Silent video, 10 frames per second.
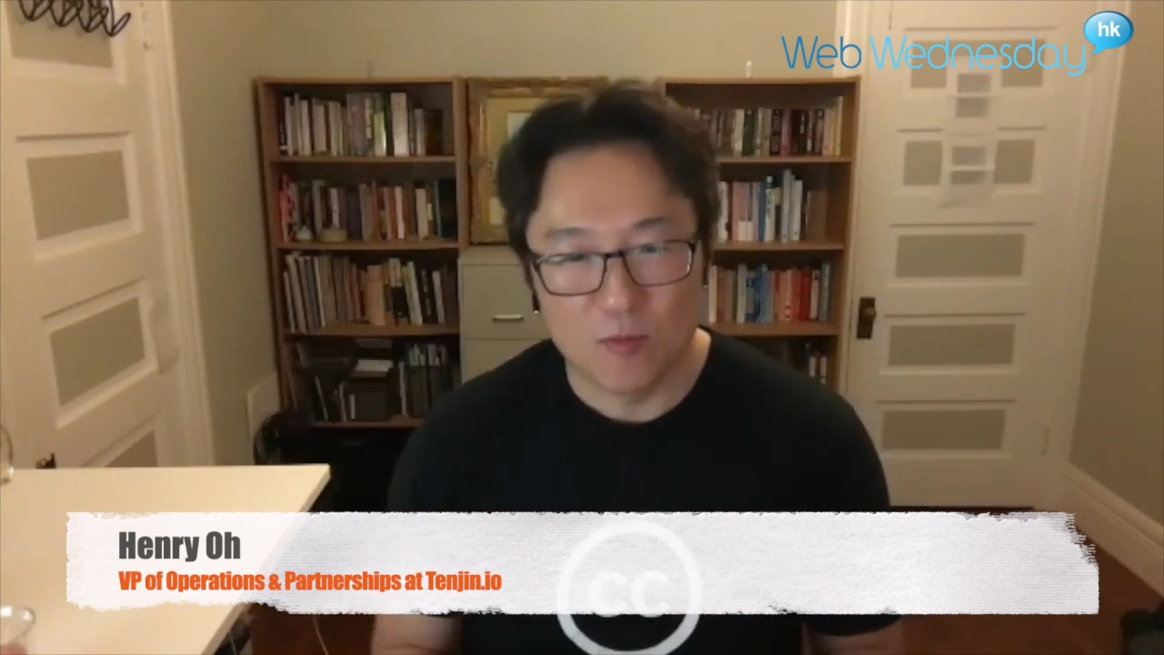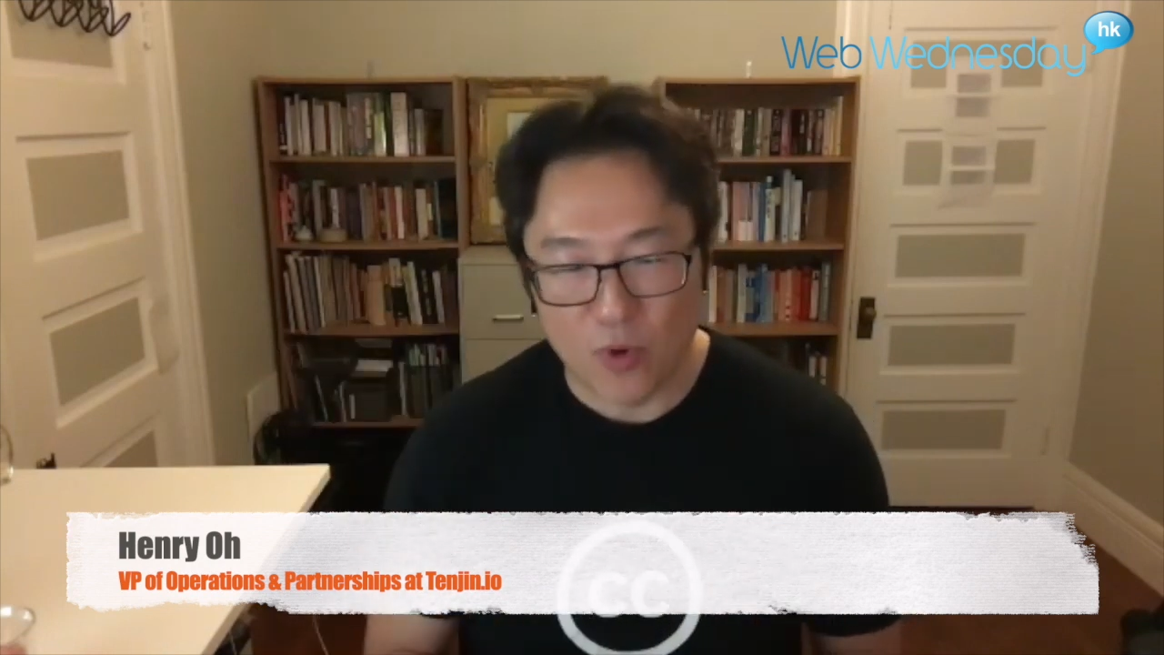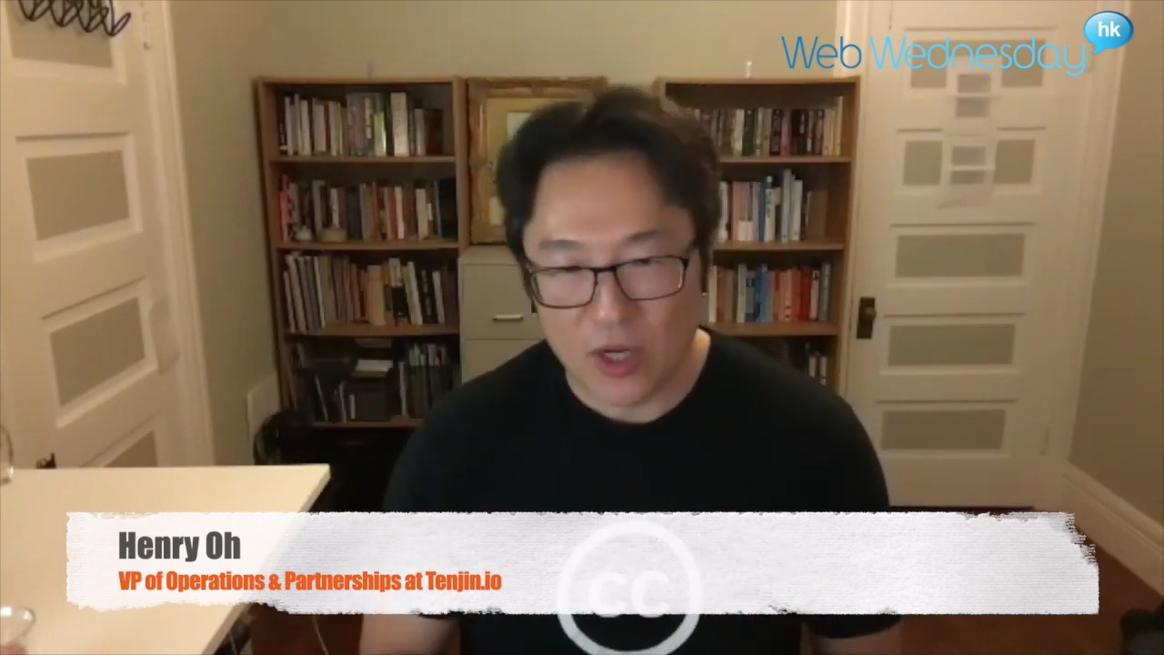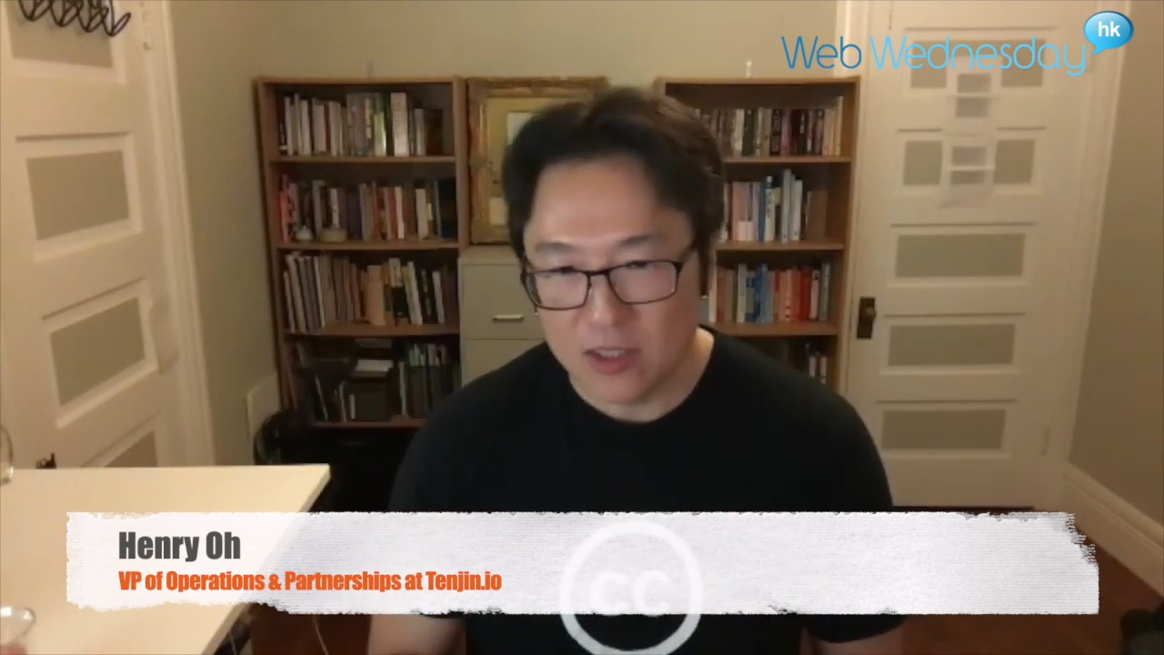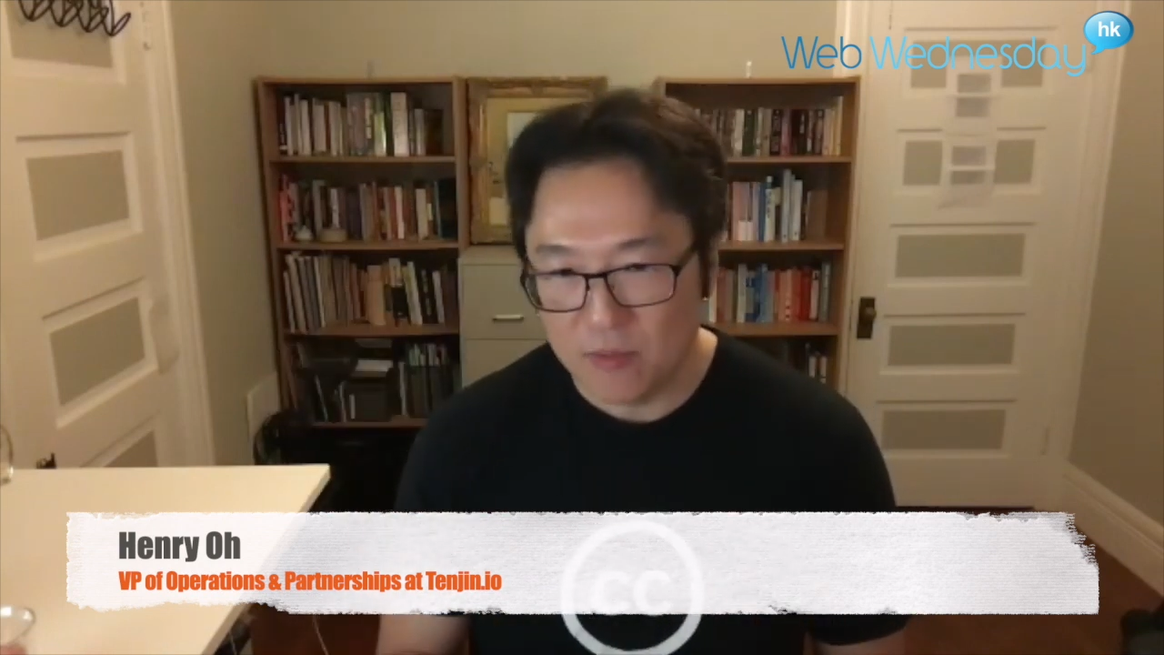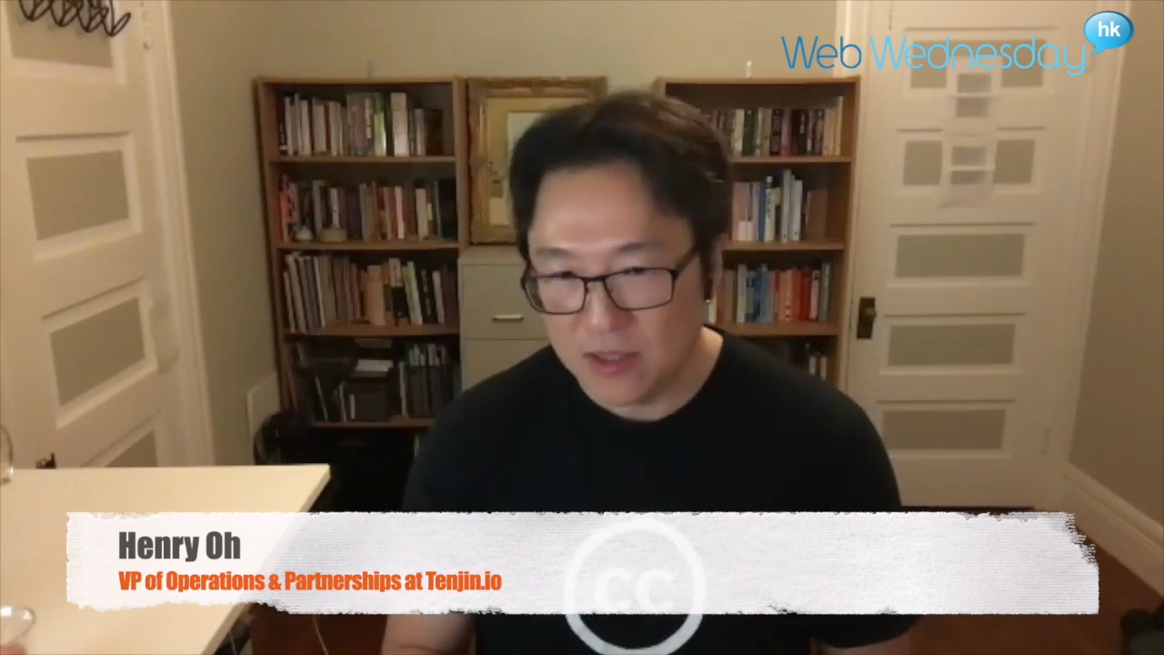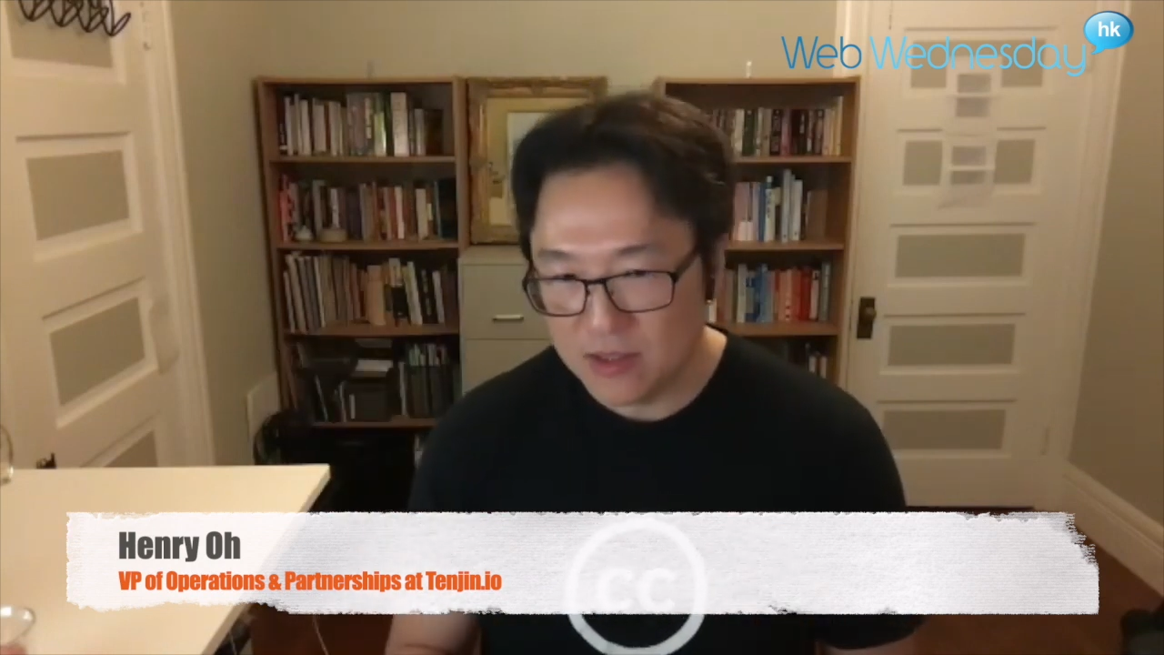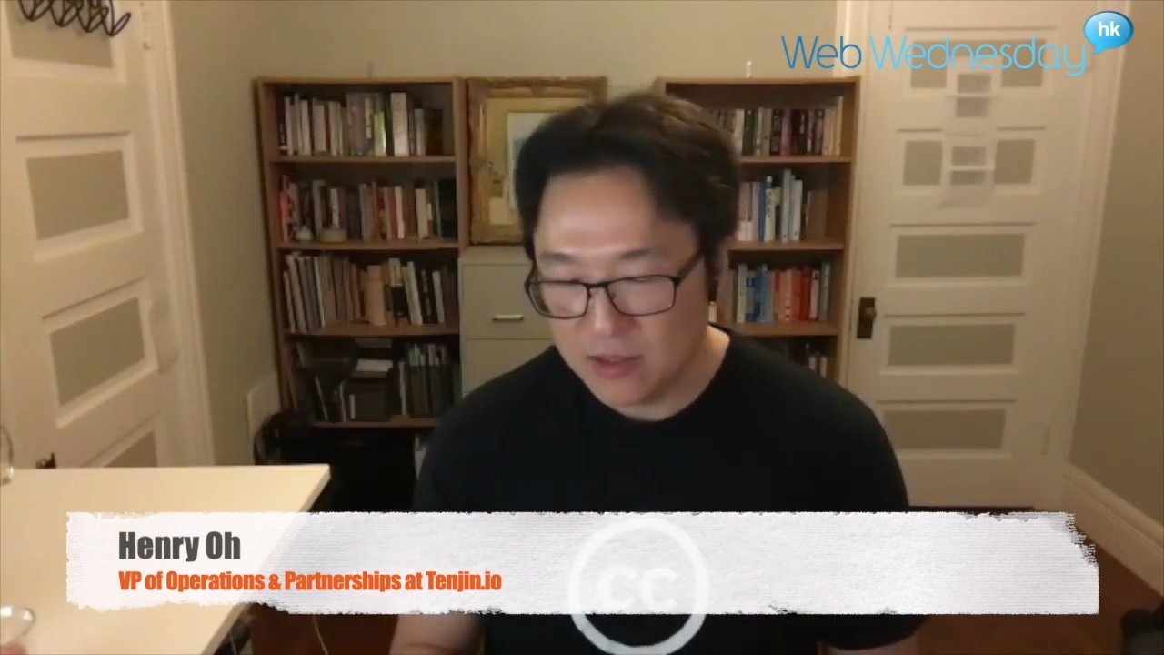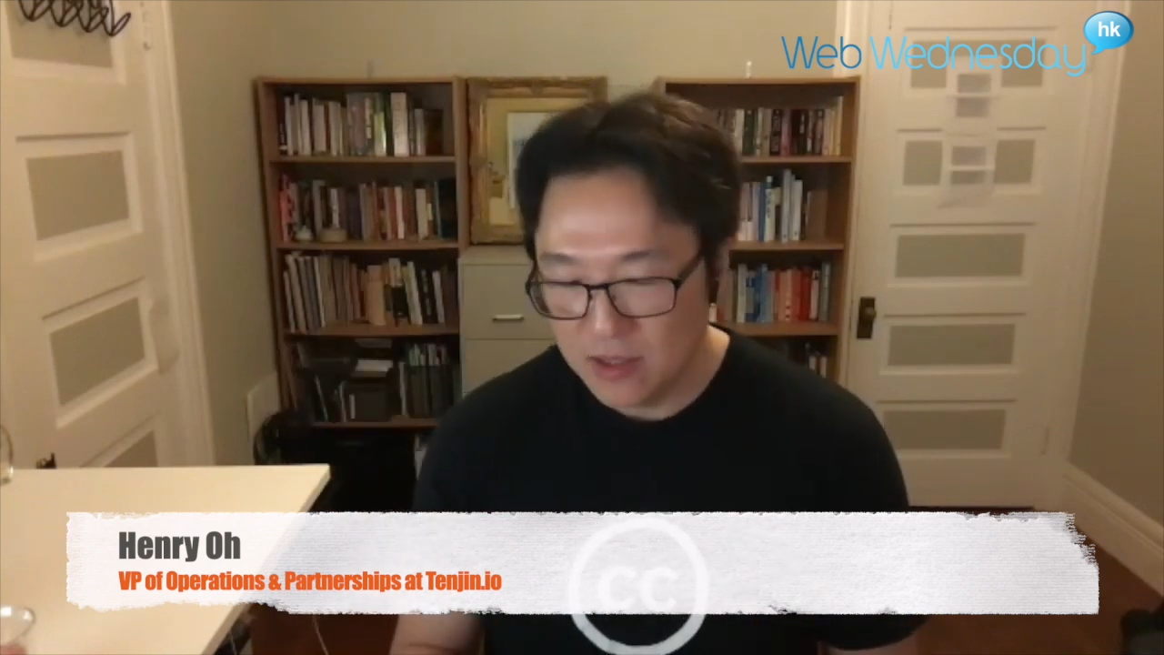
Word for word: it into pieces?